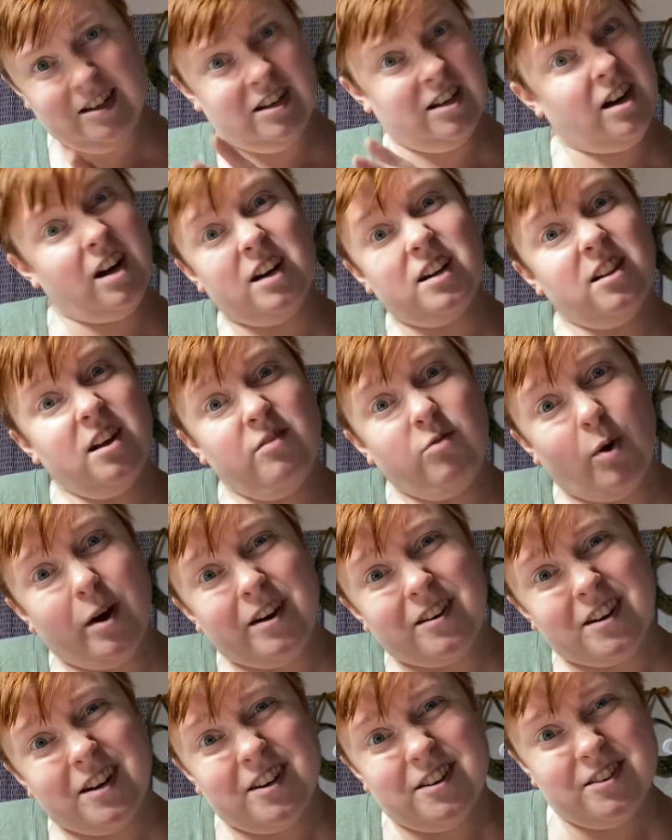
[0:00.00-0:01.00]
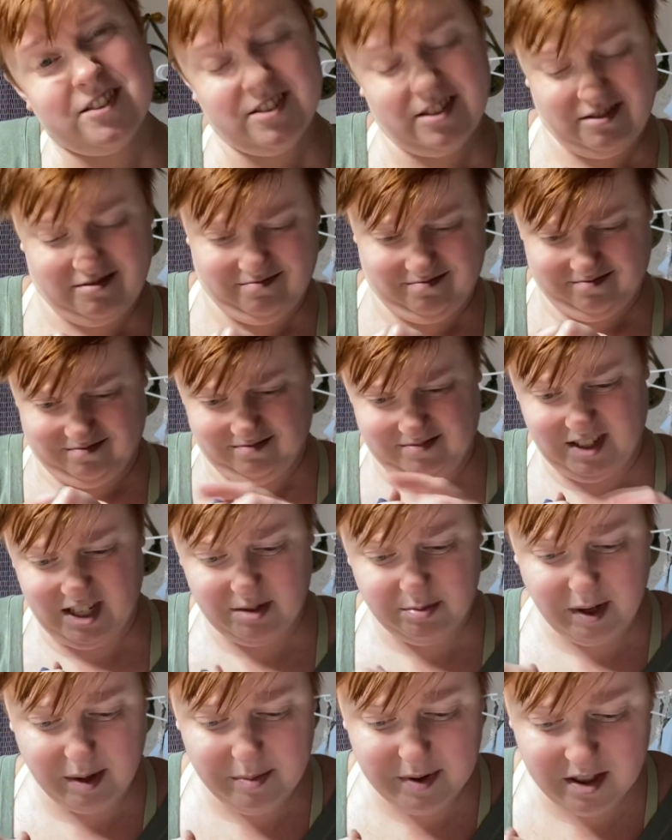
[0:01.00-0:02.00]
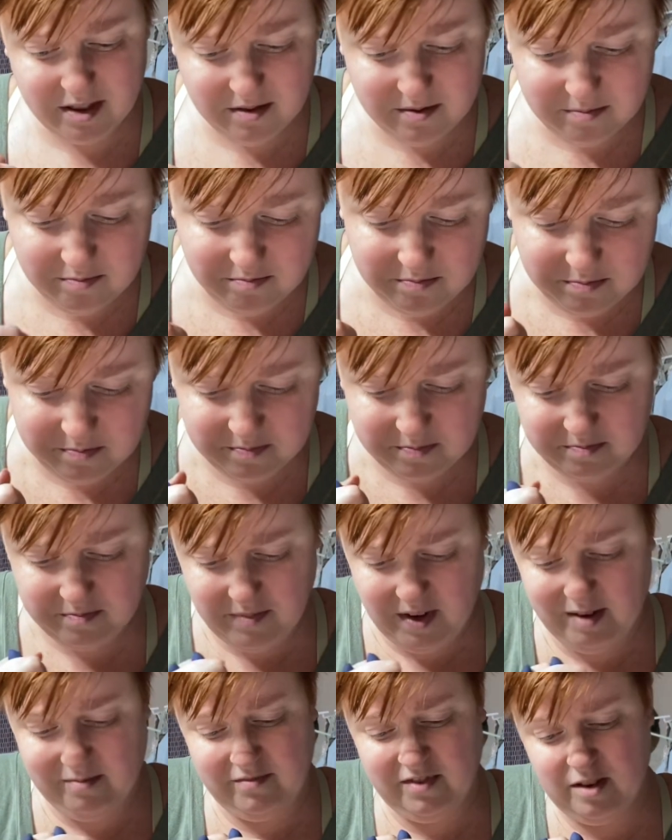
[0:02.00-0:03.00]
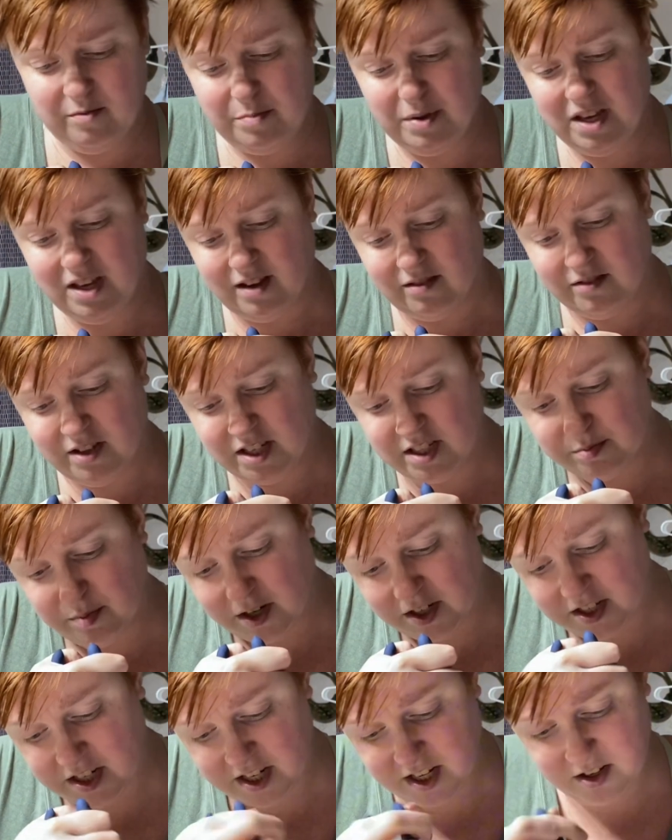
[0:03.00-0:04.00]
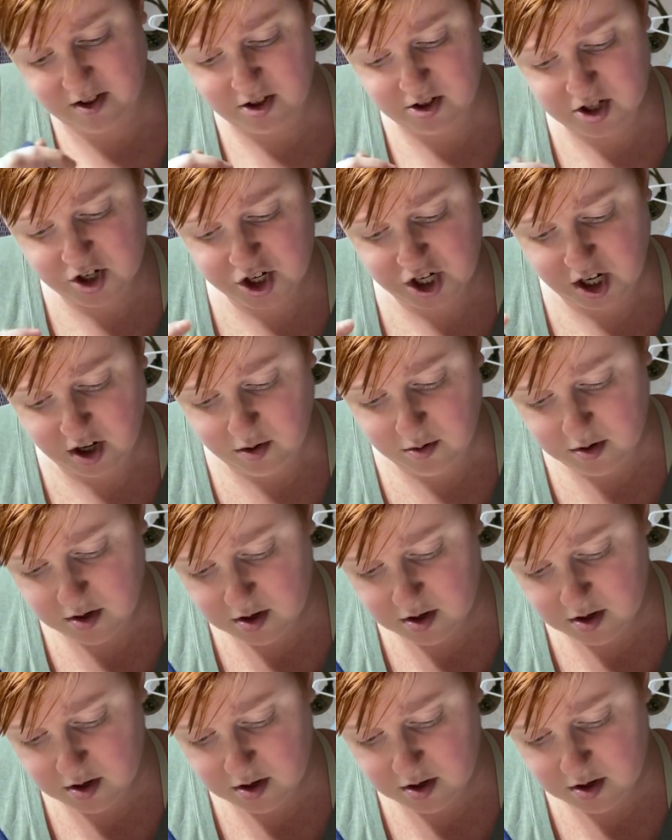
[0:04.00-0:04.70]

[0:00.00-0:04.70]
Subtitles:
I love wire cutters. These might be the MVP of this particular show.